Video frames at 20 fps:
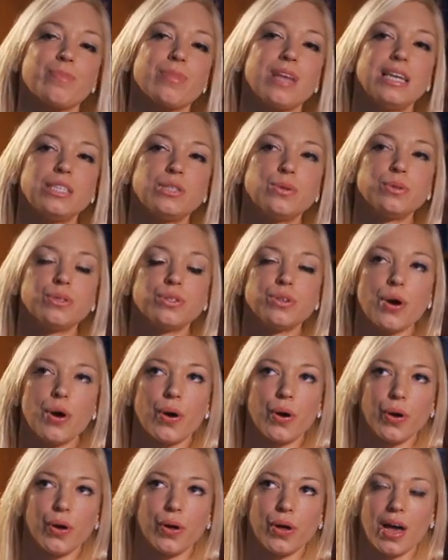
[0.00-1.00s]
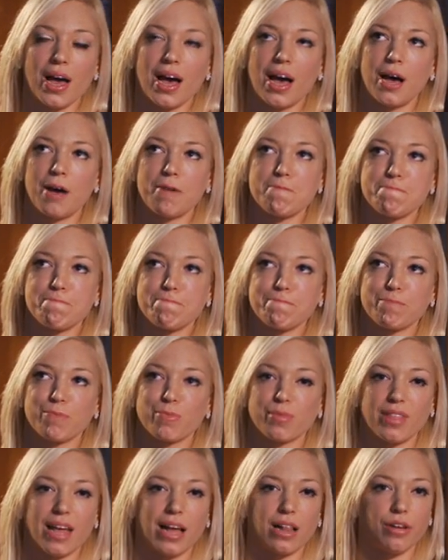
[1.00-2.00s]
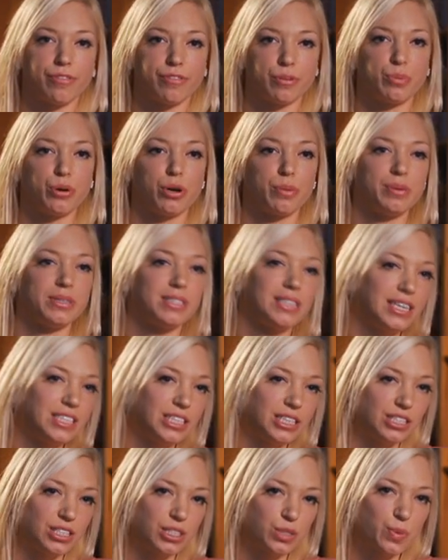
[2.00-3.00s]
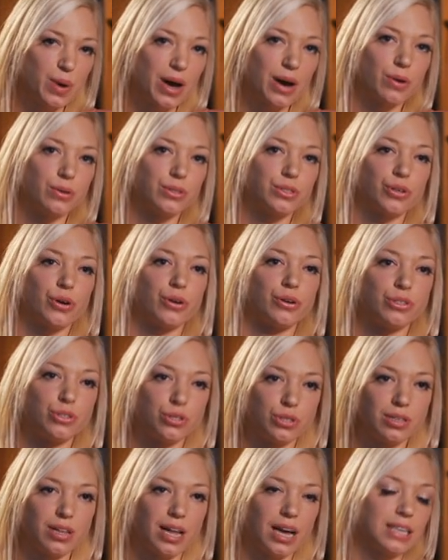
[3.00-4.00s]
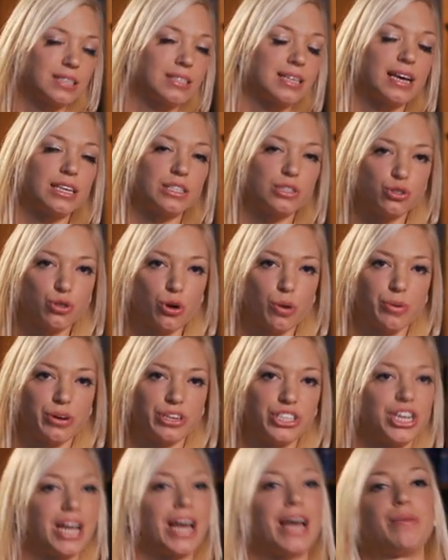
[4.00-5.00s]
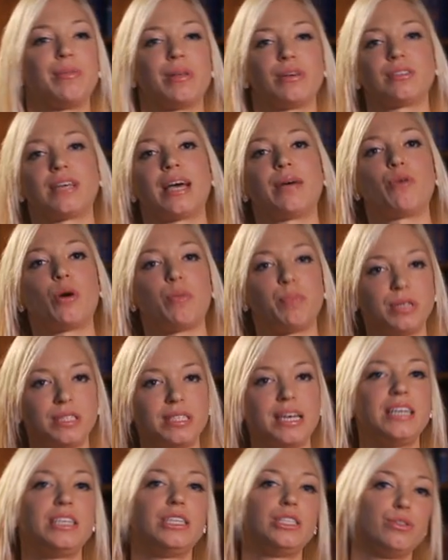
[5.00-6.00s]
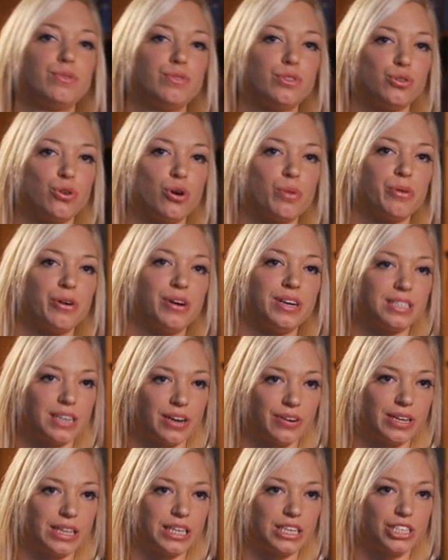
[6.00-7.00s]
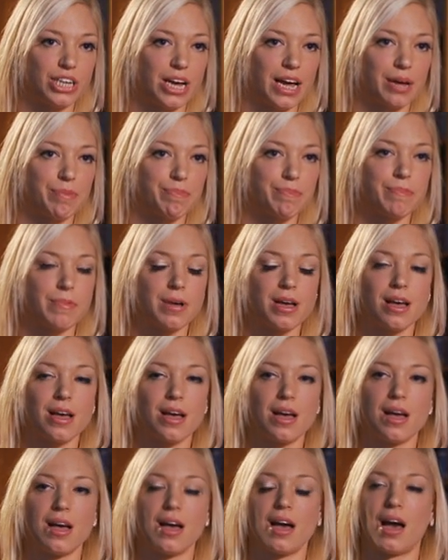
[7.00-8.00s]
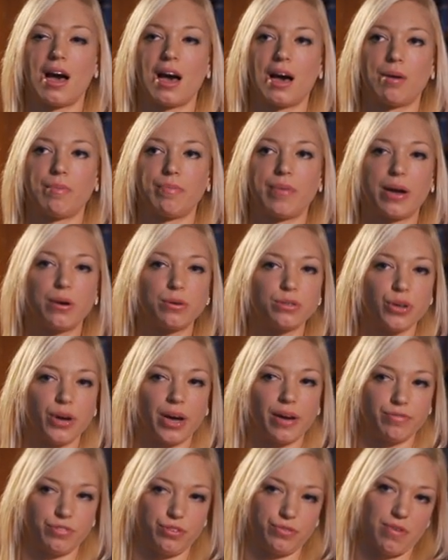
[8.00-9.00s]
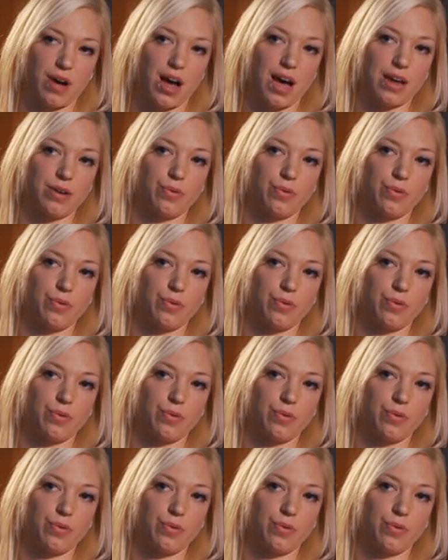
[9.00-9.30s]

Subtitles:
It's also, they'll often put a percentage as well. So like say it's strawberry jam, they'll say what percentage of strawberries are in the jam. They also have to write